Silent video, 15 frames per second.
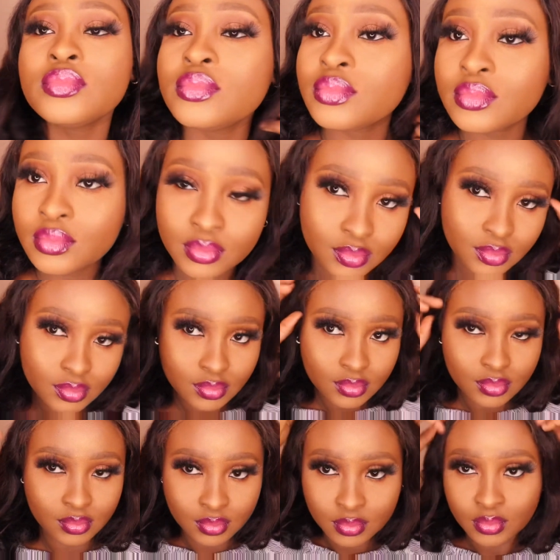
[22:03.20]
don't forget to
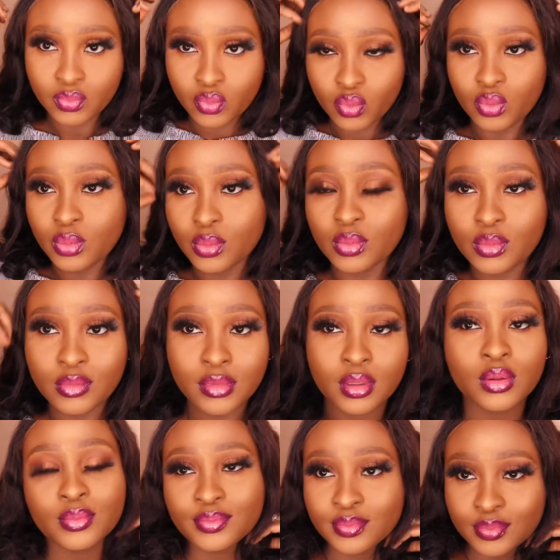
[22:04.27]
subscribe,
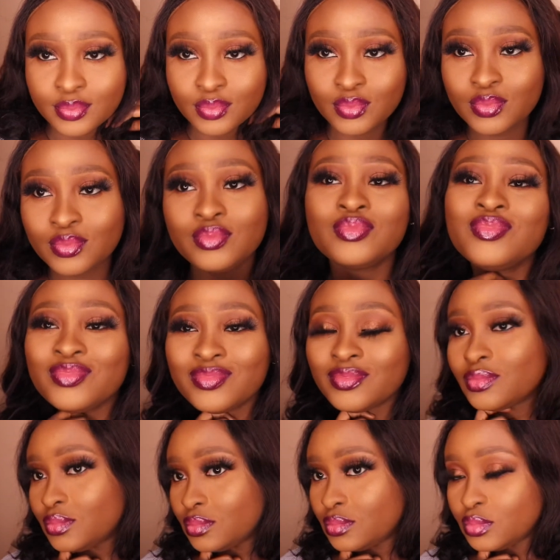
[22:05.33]
don't forget to share, and
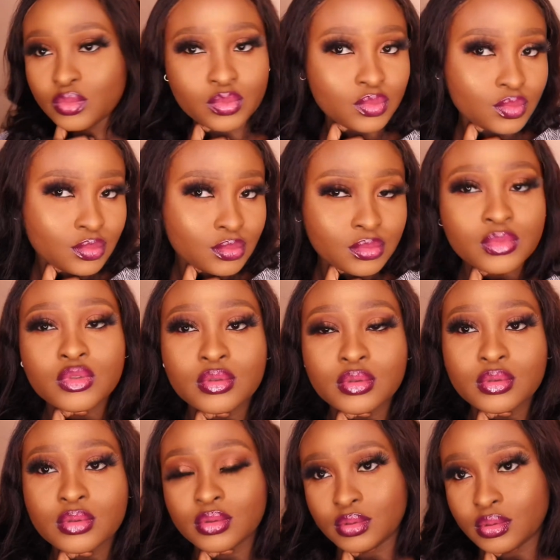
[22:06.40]
also don't forget to
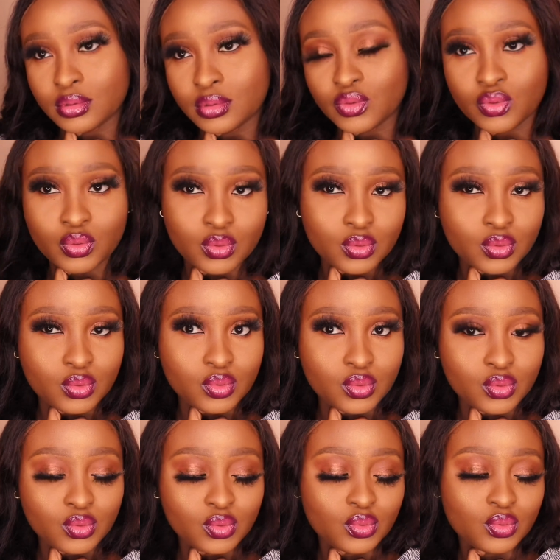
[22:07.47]
comment. Till I
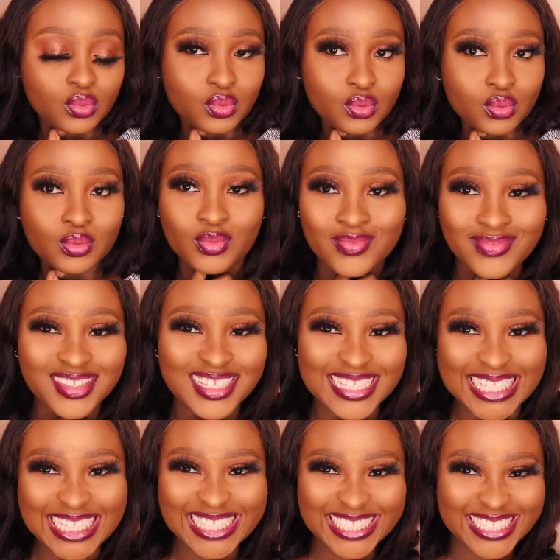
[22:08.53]
see you guys again,
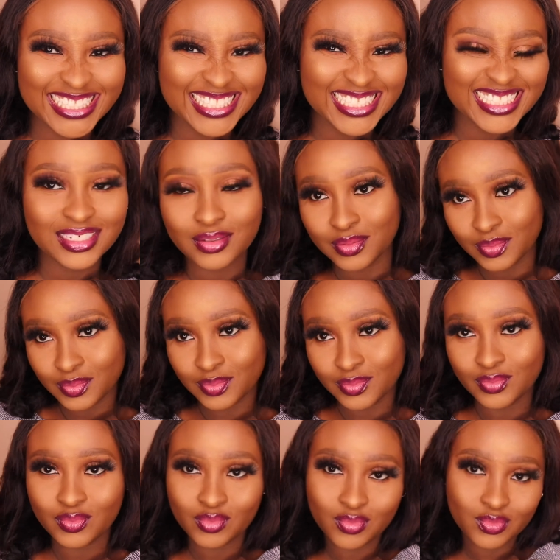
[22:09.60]
take care of
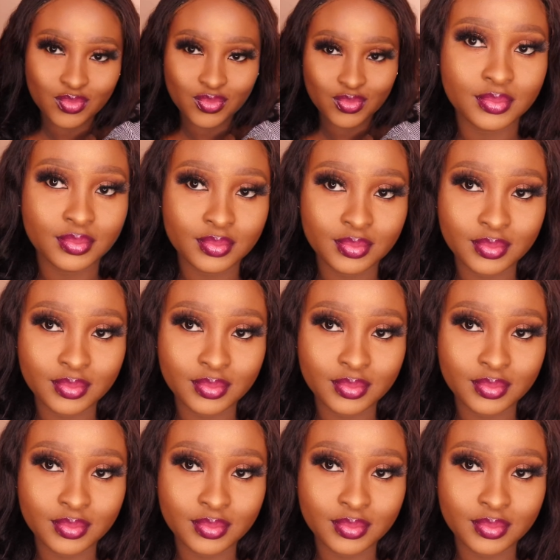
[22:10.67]
yourself.